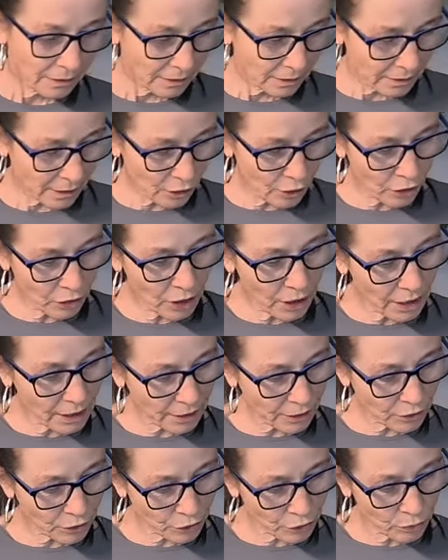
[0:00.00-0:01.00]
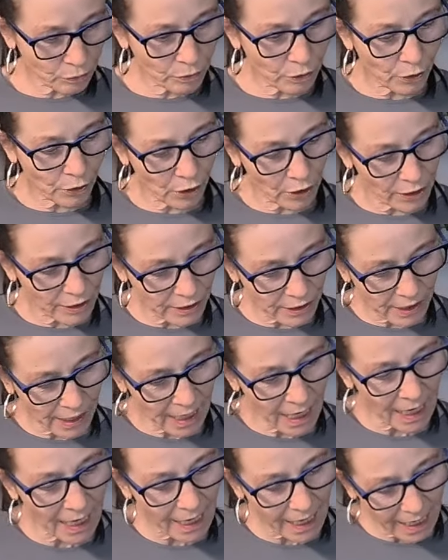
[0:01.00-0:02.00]
The colour, two colours are
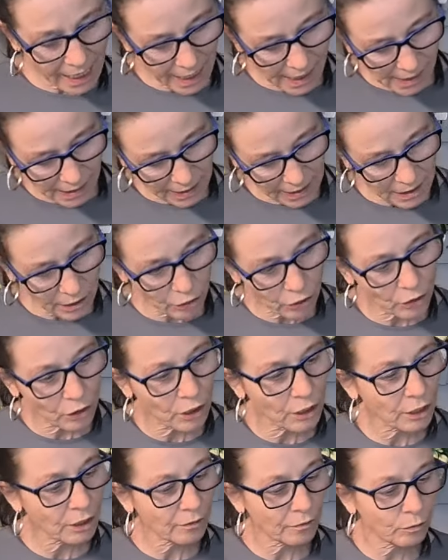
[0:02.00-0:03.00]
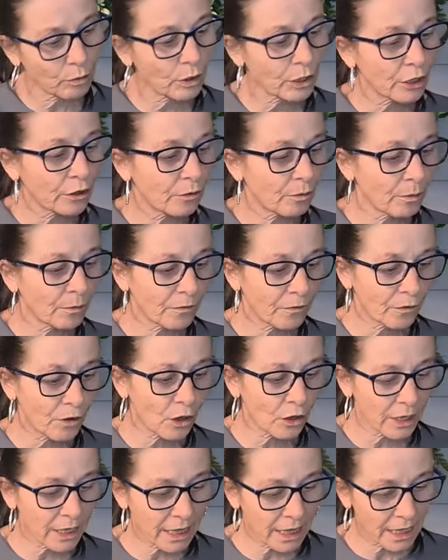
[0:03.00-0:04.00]
clear, and the colour of what you've
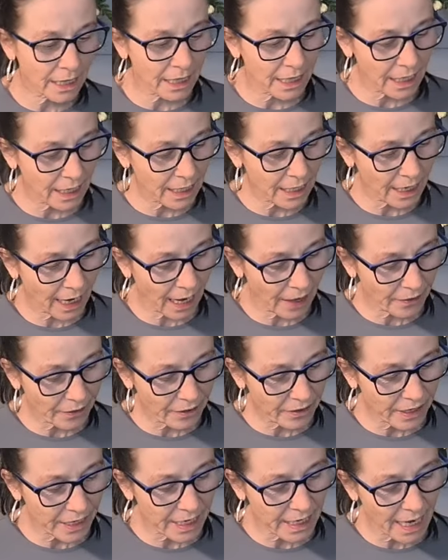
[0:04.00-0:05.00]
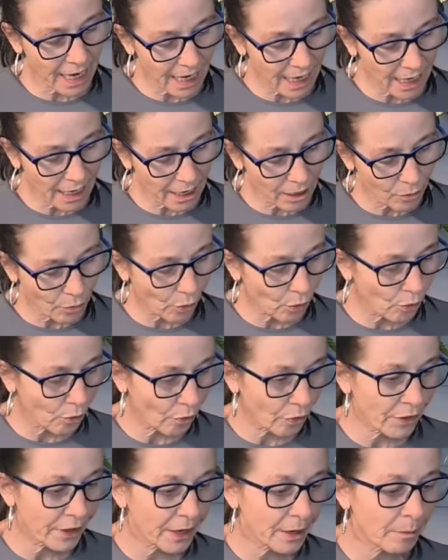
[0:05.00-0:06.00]
got in there, either the yellow
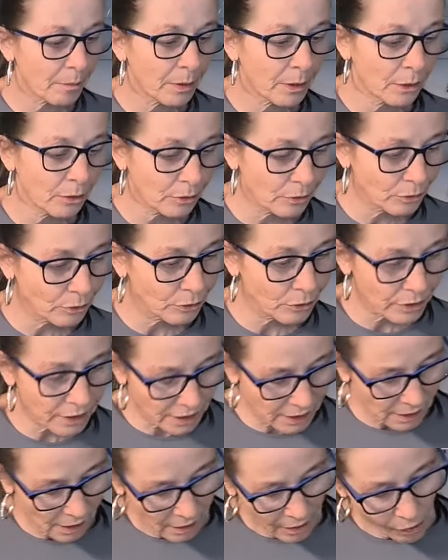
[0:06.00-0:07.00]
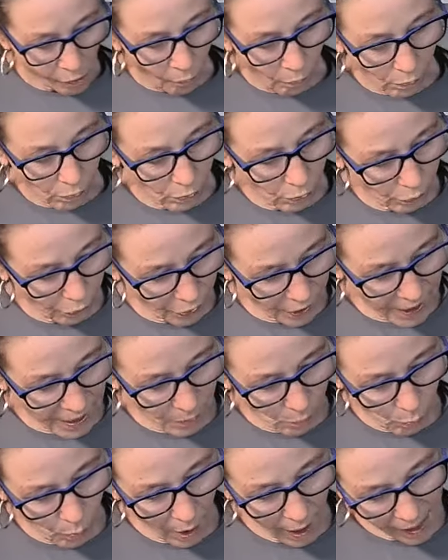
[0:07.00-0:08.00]
or the blues or the
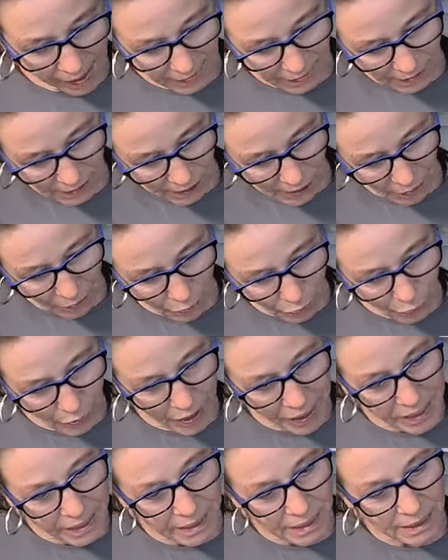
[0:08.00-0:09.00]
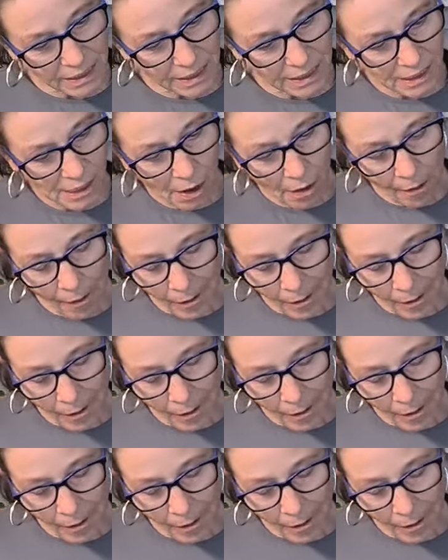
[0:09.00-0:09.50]
white, you know, greens,